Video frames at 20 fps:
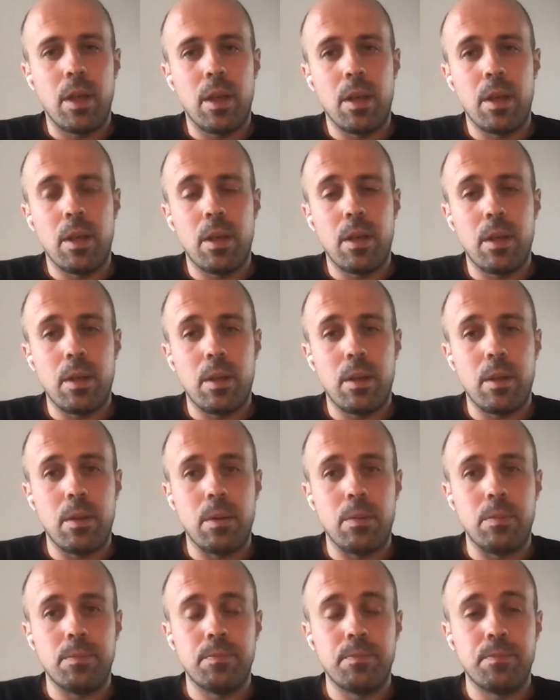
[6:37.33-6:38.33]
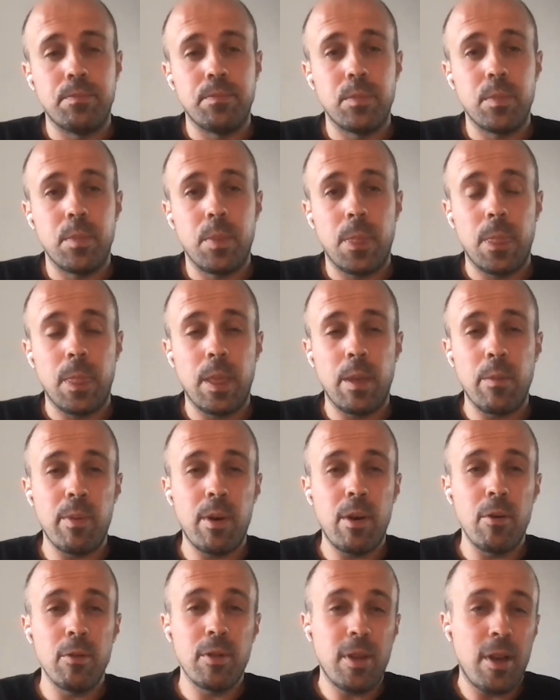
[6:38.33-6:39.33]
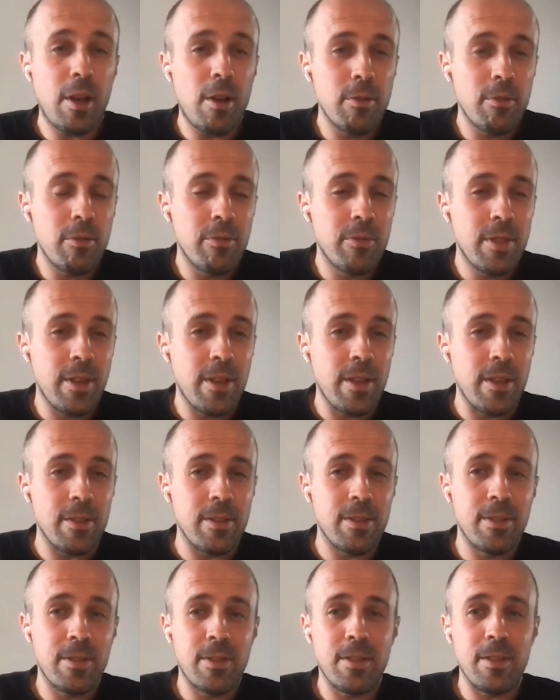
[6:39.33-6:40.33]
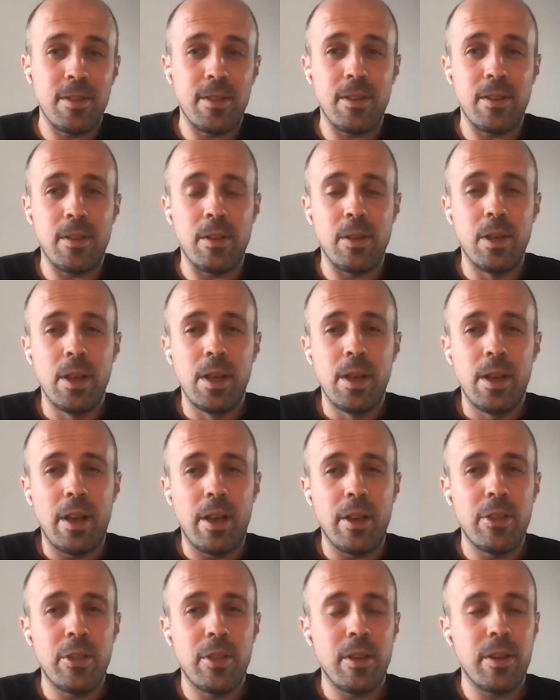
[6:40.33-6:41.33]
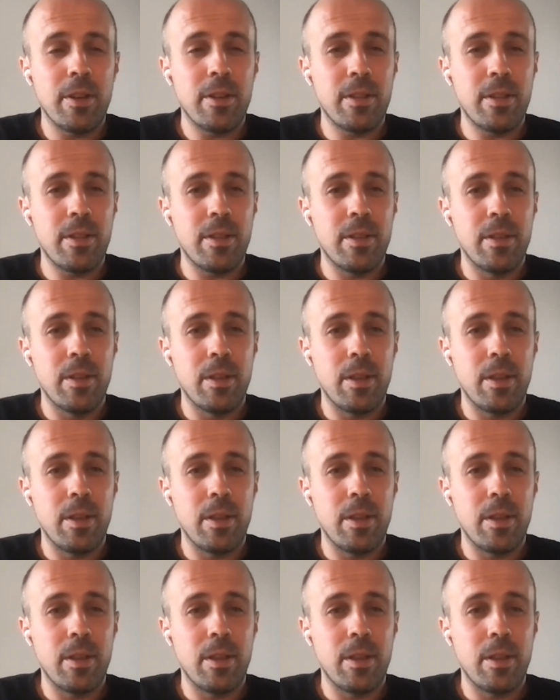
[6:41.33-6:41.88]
Uh, about count of tests, I checked